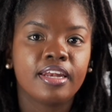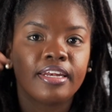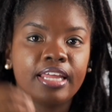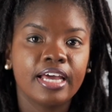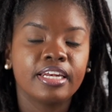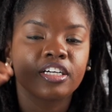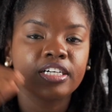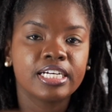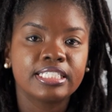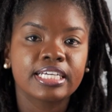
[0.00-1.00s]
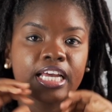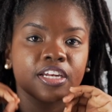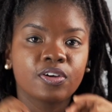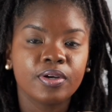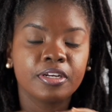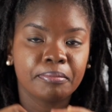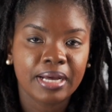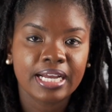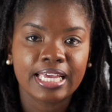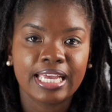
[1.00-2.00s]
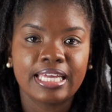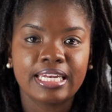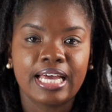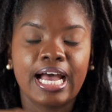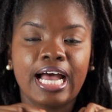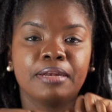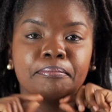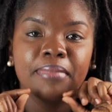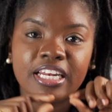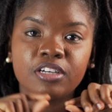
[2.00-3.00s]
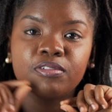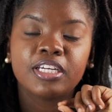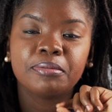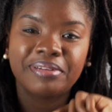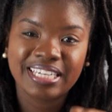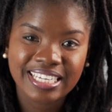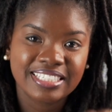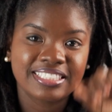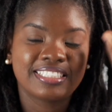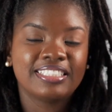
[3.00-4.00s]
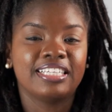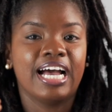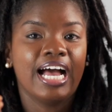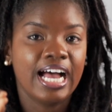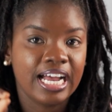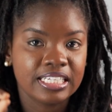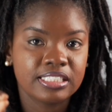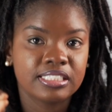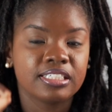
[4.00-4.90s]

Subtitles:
then the creator can go in the back end and manually place the ads